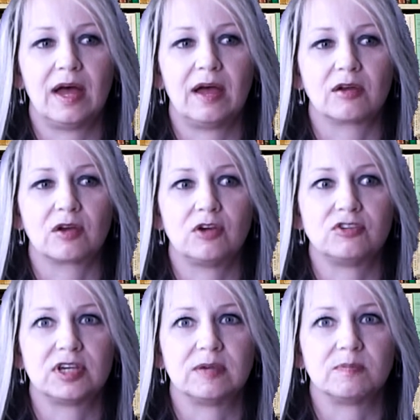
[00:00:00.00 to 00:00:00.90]
a
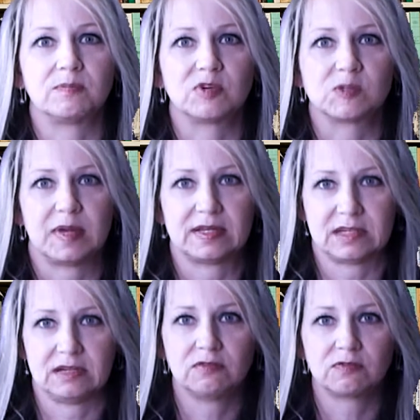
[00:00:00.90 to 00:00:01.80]
coaching
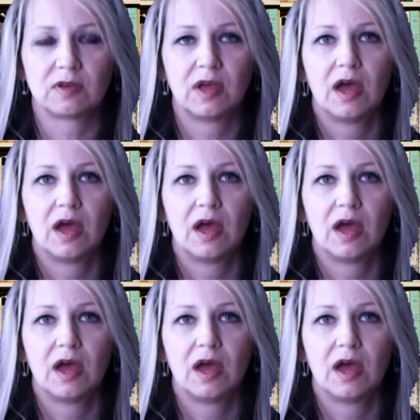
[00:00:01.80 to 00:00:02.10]
perspective,